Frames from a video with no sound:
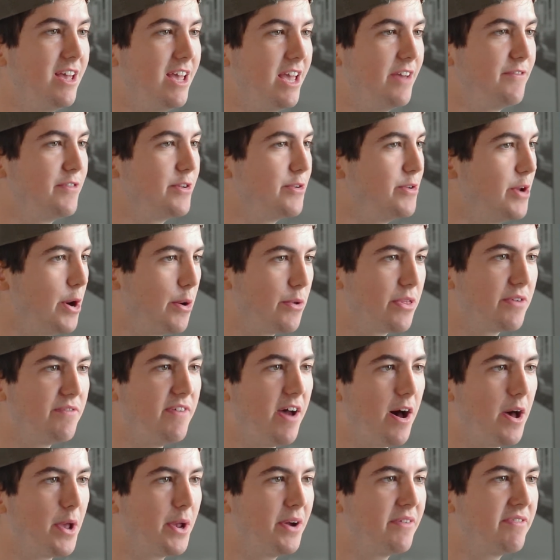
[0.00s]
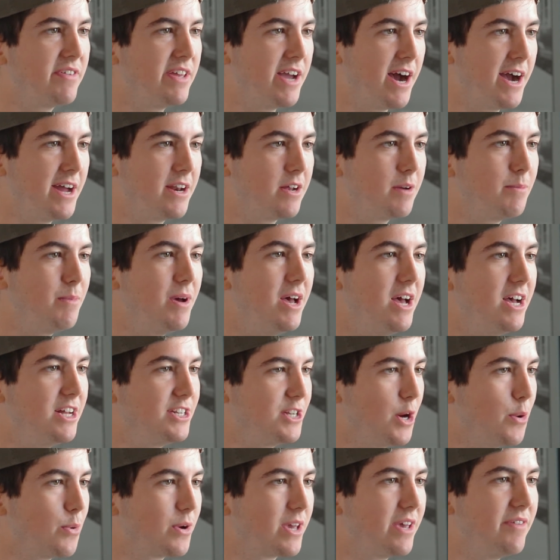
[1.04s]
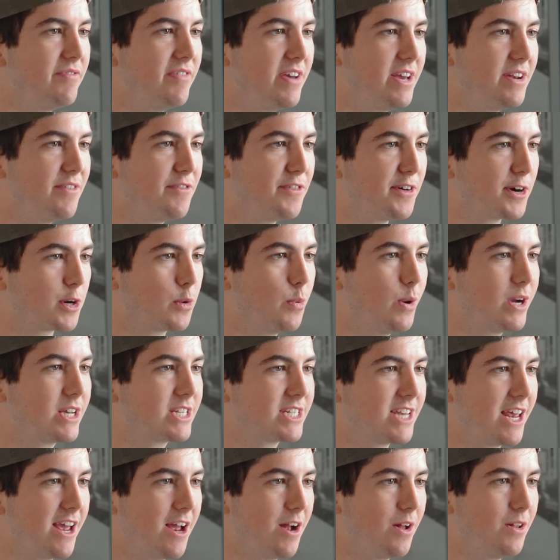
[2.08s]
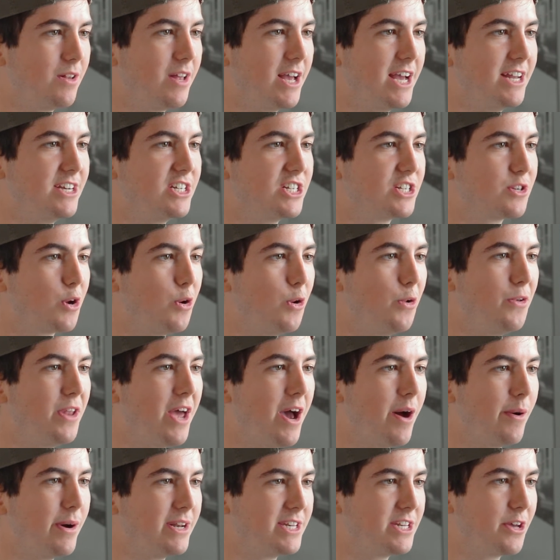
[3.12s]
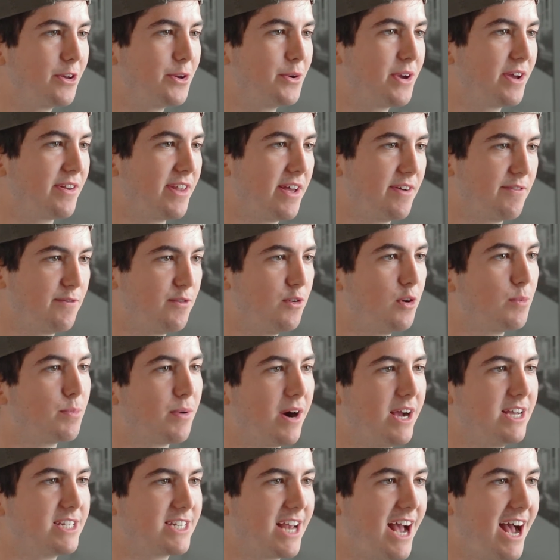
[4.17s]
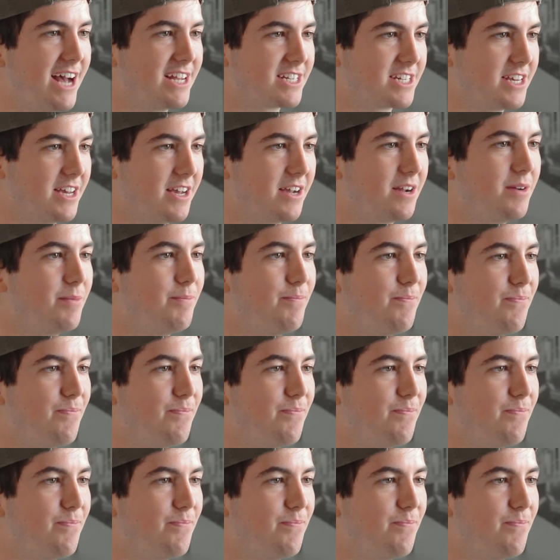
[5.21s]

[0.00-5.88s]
If you know the value of the item, don't give in for a quick sale and just hold out until you get that full price asking.